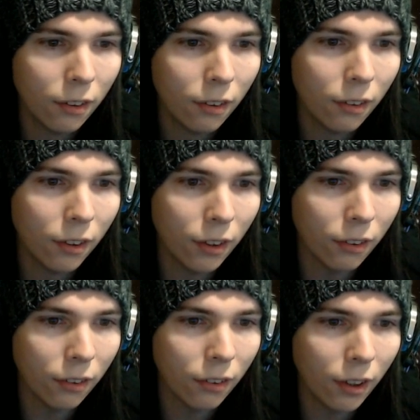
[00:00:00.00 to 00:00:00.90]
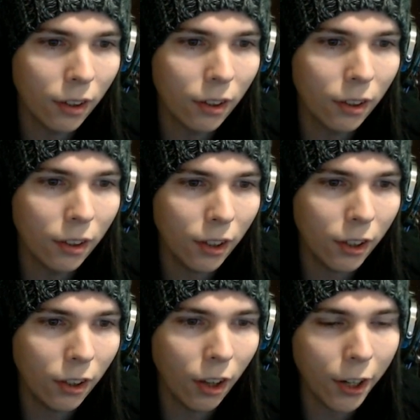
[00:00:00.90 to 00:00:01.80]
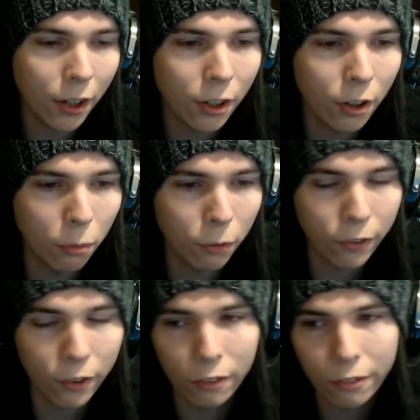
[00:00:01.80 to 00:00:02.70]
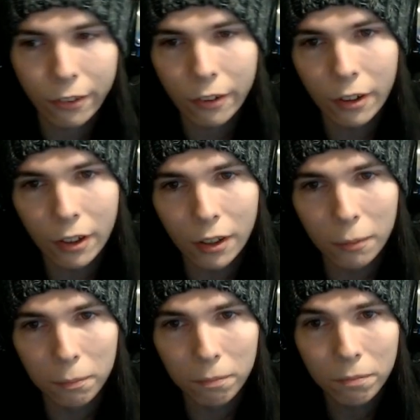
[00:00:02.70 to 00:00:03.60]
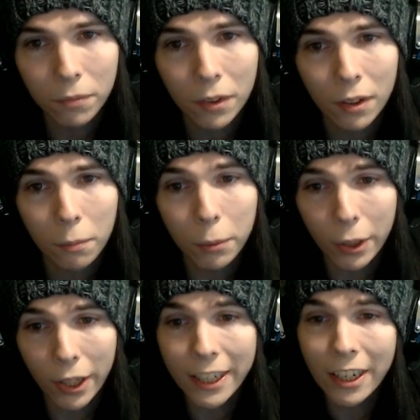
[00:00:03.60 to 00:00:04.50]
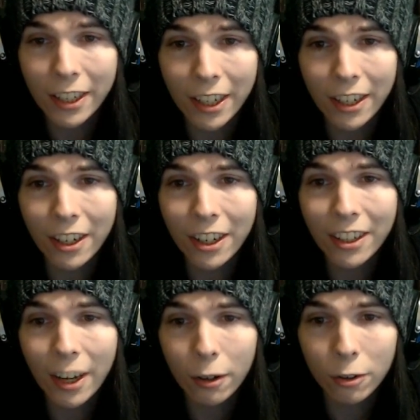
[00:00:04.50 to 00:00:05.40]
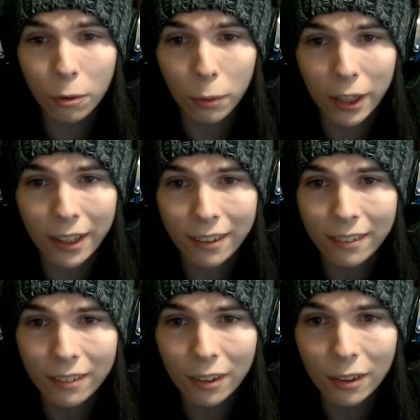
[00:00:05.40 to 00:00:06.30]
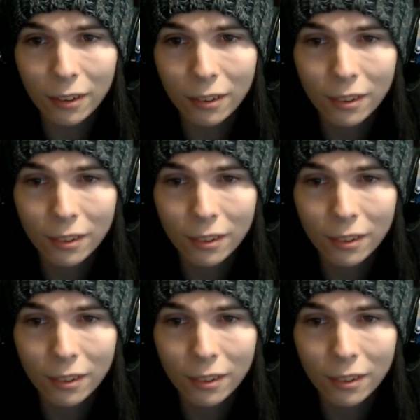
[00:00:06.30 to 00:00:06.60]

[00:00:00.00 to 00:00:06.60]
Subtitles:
You know, I got it all resolved. But like in an in-character way, you know?